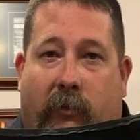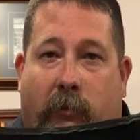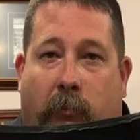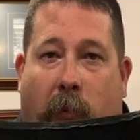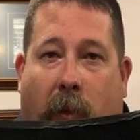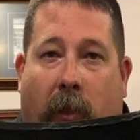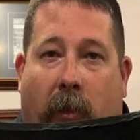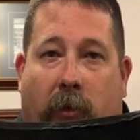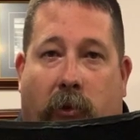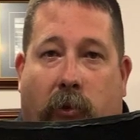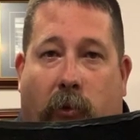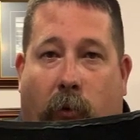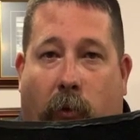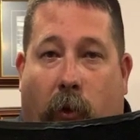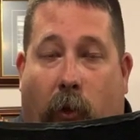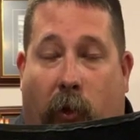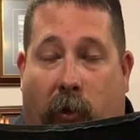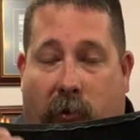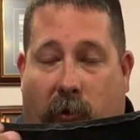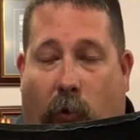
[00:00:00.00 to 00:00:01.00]
as much
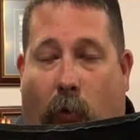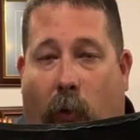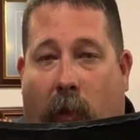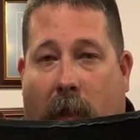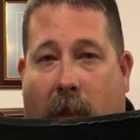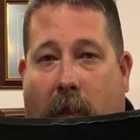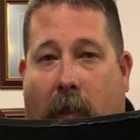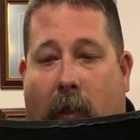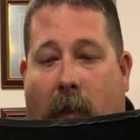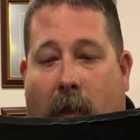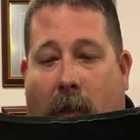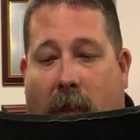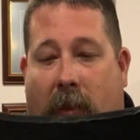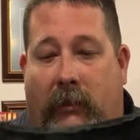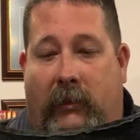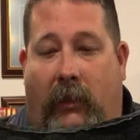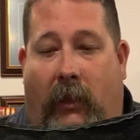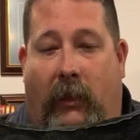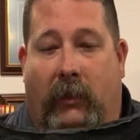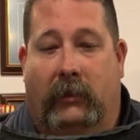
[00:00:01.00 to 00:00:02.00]
or as quick.
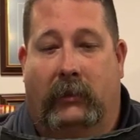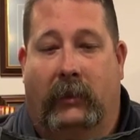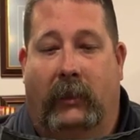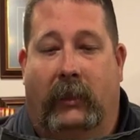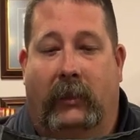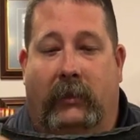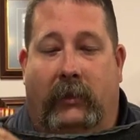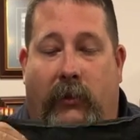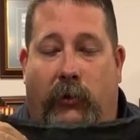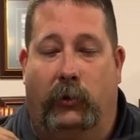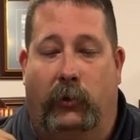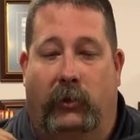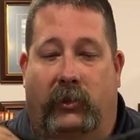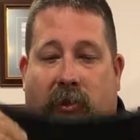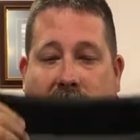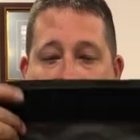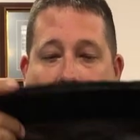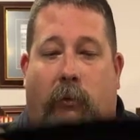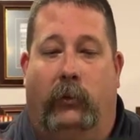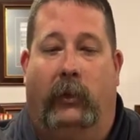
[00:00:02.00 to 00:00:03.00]
It's not as neat, and you can
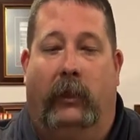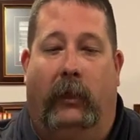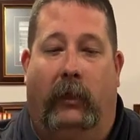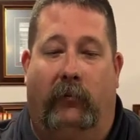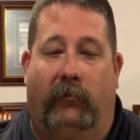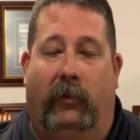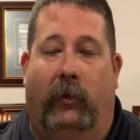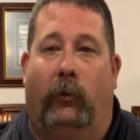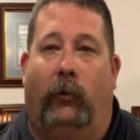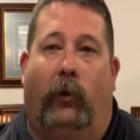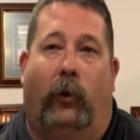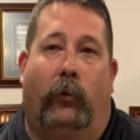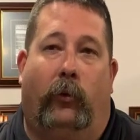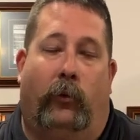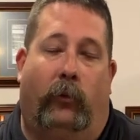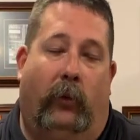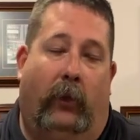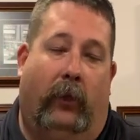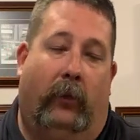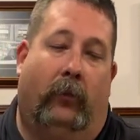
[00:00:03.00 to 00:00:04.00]
still get it
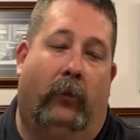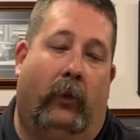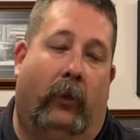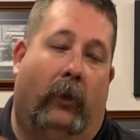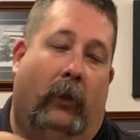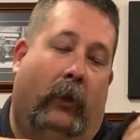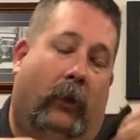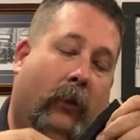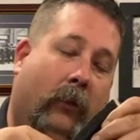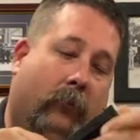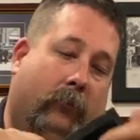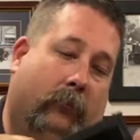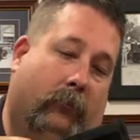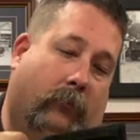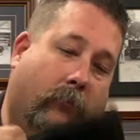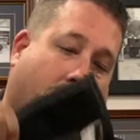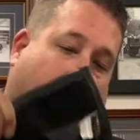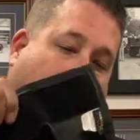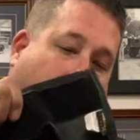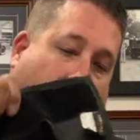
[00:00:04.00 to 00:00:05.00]
Velcroed around.
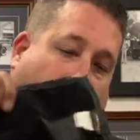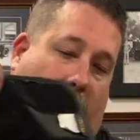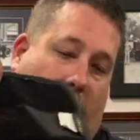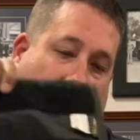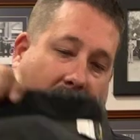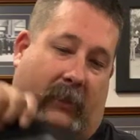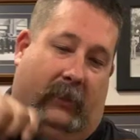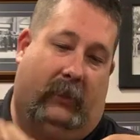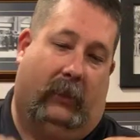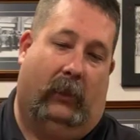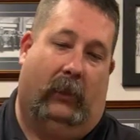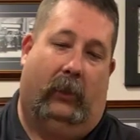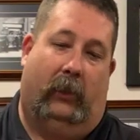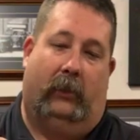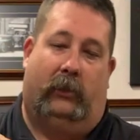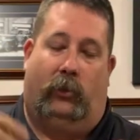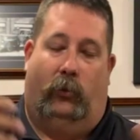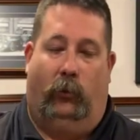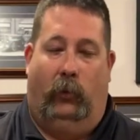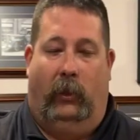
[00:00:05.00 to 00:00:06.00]
It's
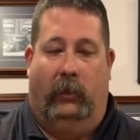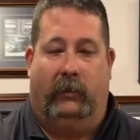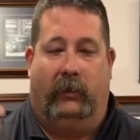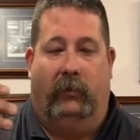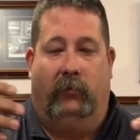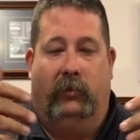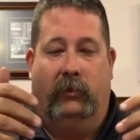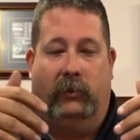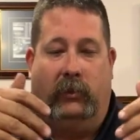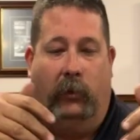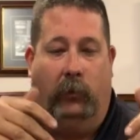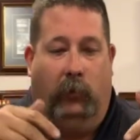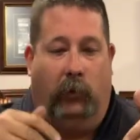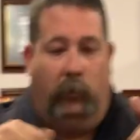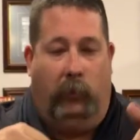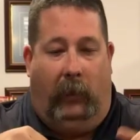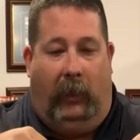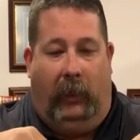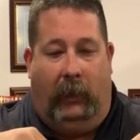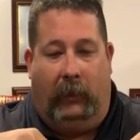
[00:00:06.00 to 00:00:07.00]
a relatively similar
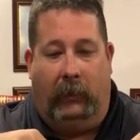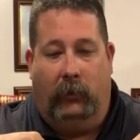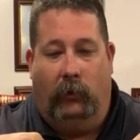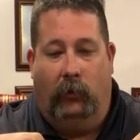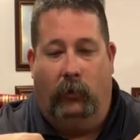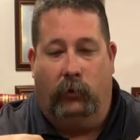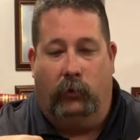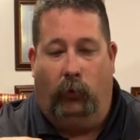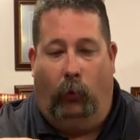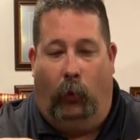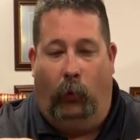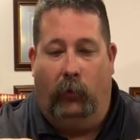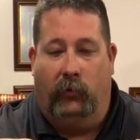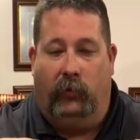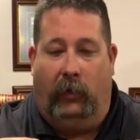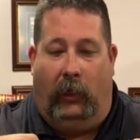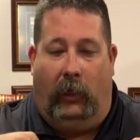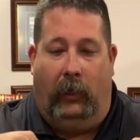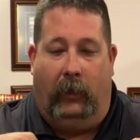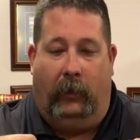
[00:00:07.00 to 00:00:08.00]
bag to what we've
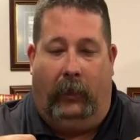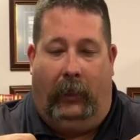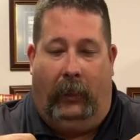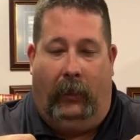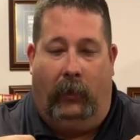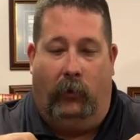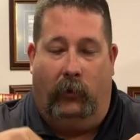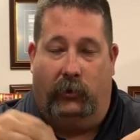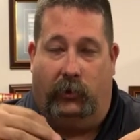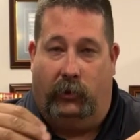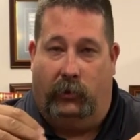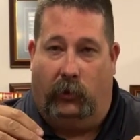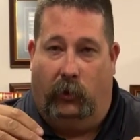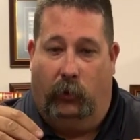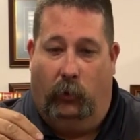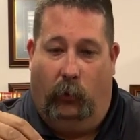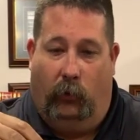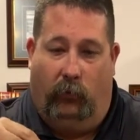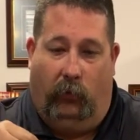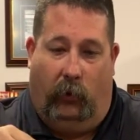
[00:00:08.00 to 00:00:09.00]
got now. It's just a
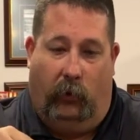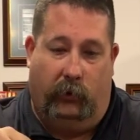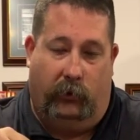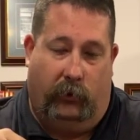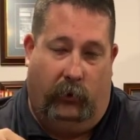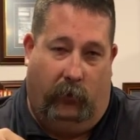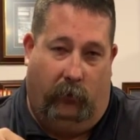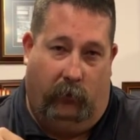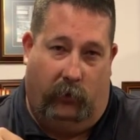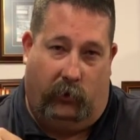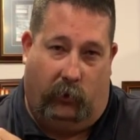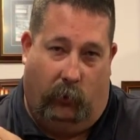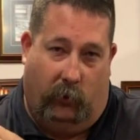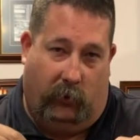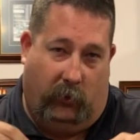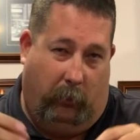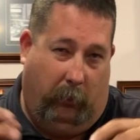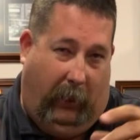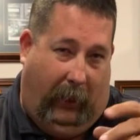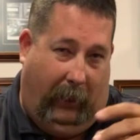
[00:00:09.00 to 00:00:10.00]
newer version of it. So
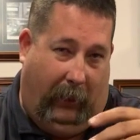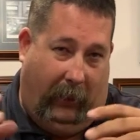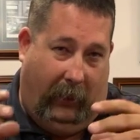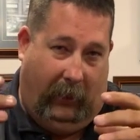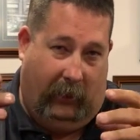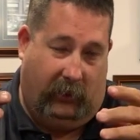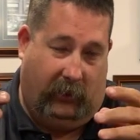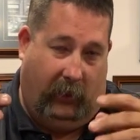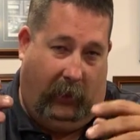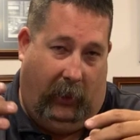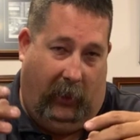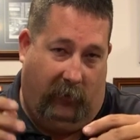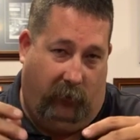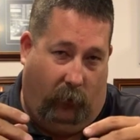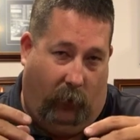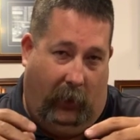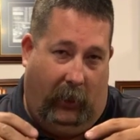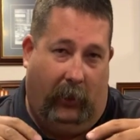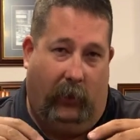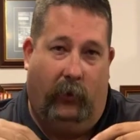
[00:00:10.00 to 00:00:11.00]
it's about 1.5 inches
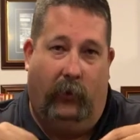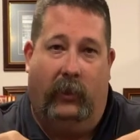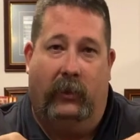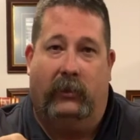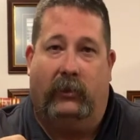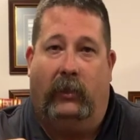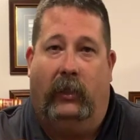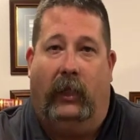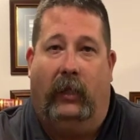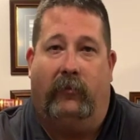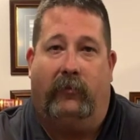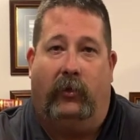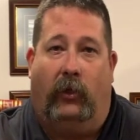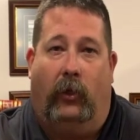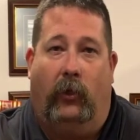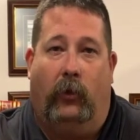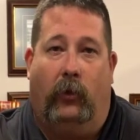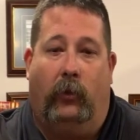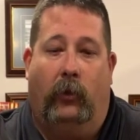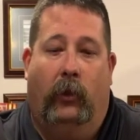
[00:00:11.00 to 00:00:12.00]
wider, 1.5 inches
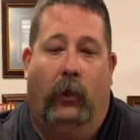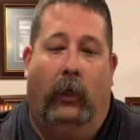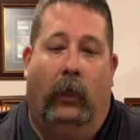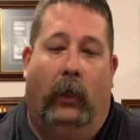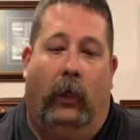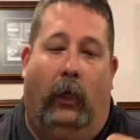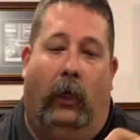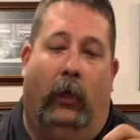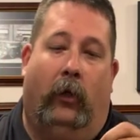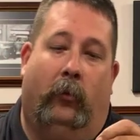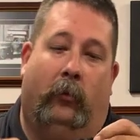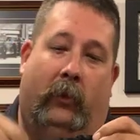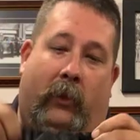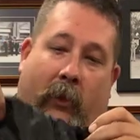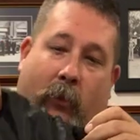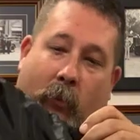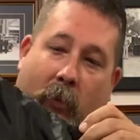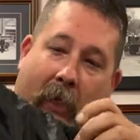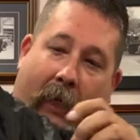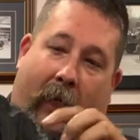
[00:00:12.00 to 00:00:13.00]
taller. And
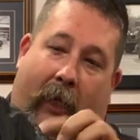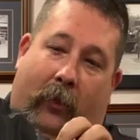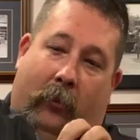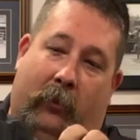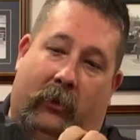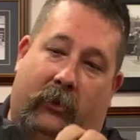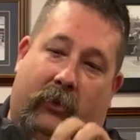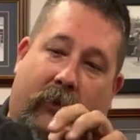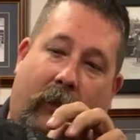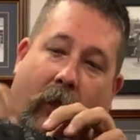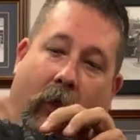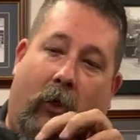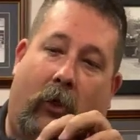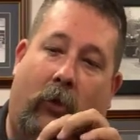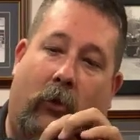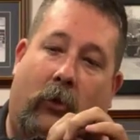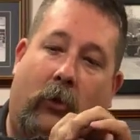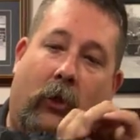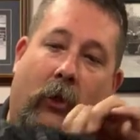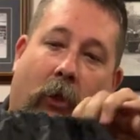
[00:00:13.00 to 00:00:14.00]
then we had them
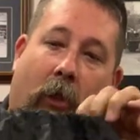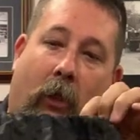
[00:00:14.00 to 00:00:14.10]
install.